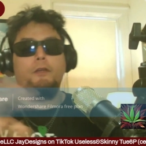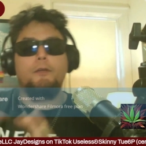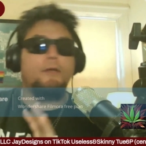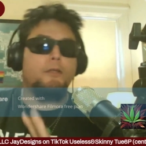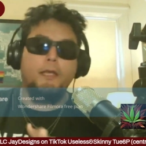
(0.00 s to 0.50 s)

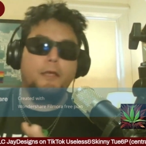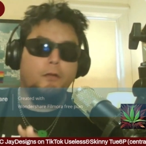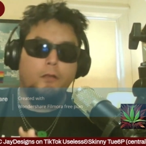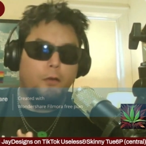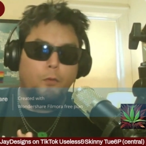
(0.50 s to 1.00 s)
about that
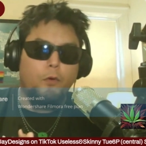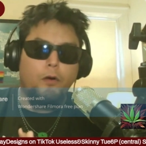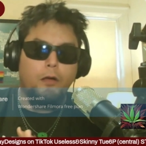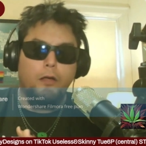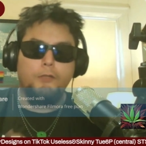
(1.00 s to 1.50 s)
all I
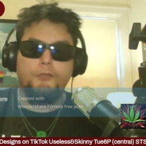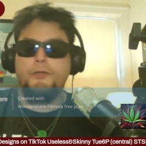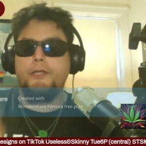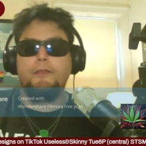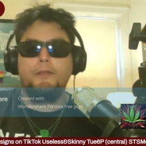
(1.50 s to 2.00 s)
want.
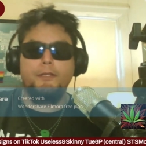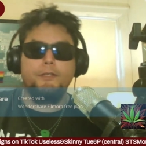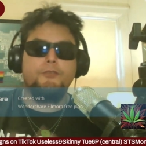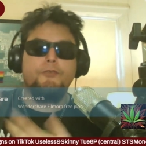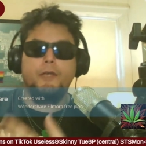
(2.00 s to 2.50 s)
Drink
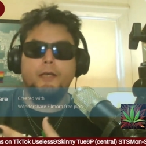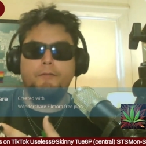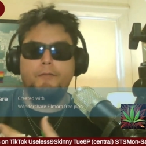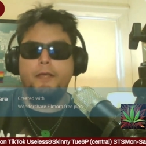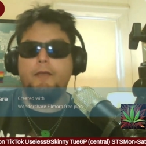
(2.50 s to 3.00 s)
this,
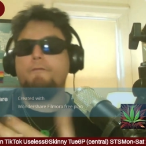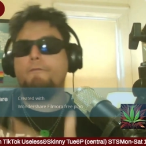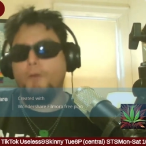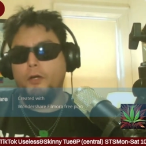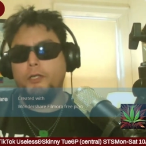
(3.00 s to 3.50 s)
drive that,
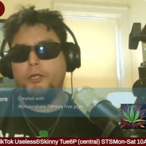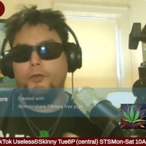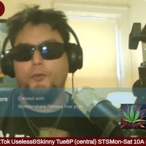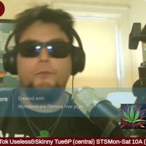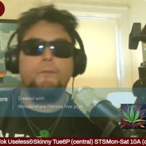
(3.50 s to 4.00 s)
fuck
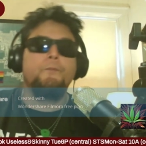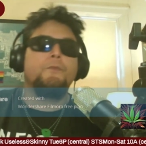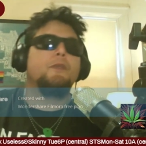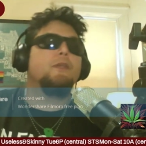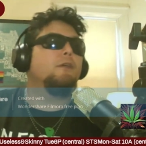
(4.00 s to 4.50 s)
you.
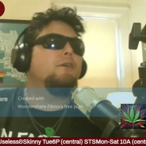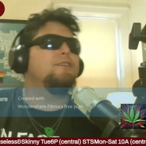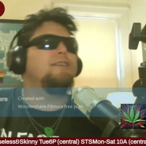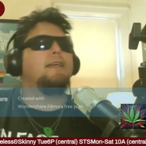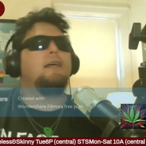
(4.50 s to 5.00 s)
You know,
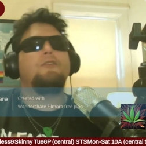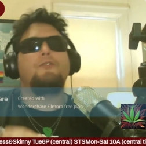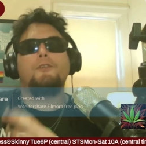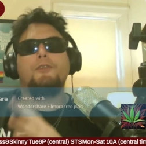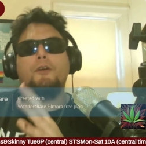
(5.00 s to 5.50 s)
it's like how
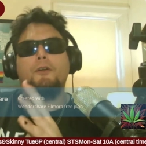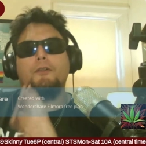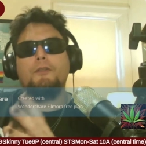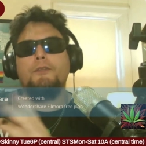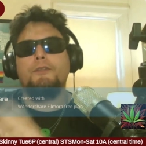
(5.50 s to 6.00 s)
George
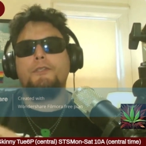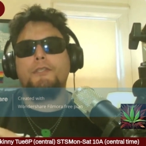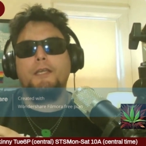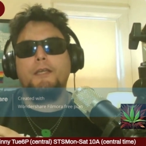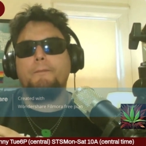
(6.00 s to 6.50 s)
Carlin used to
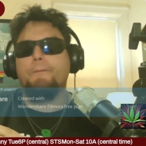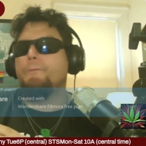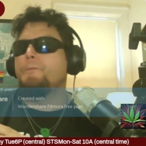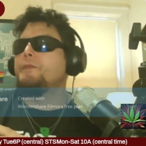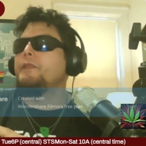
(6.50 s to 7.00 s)
say it.
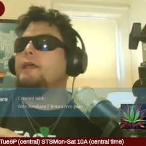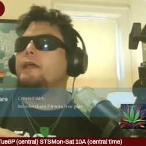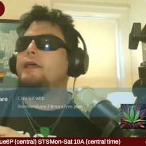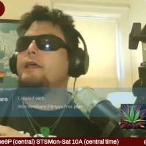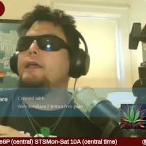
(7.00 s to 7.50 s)

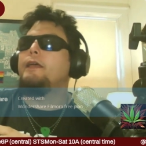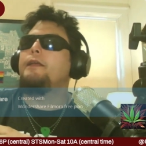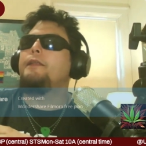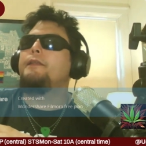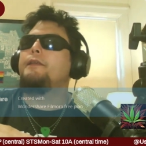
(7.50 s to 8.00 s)

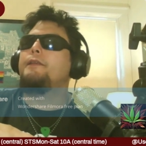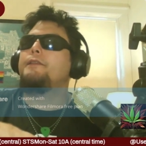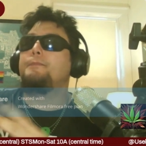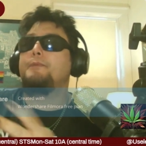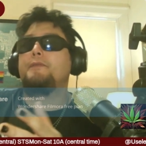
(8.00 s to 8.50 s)
And it's
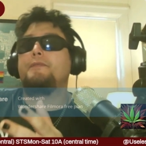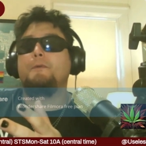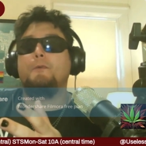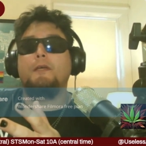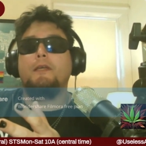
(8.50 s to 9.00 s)
a perfect
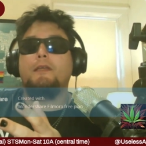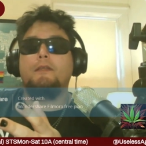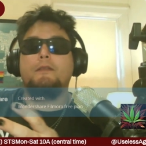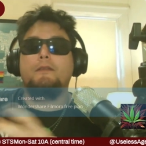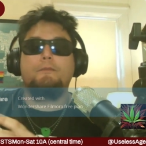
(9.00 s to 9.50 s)
way
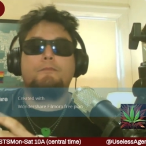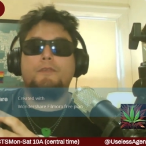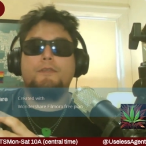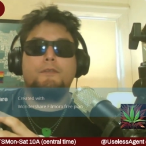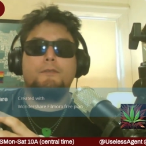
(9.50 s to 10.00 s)
to,
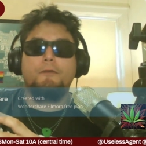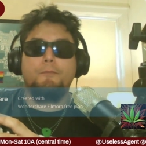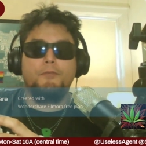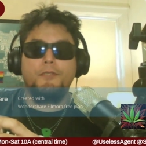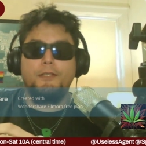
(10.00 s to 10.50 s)
to
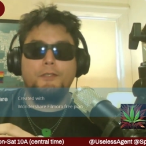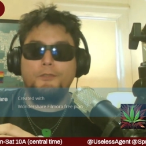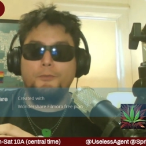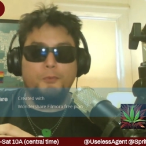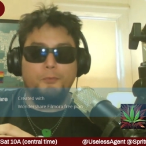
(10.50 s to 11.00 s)
represent the
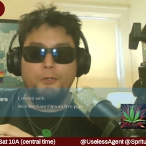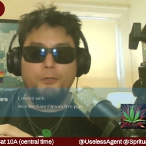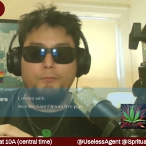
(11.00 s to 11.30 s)
Super Bowl.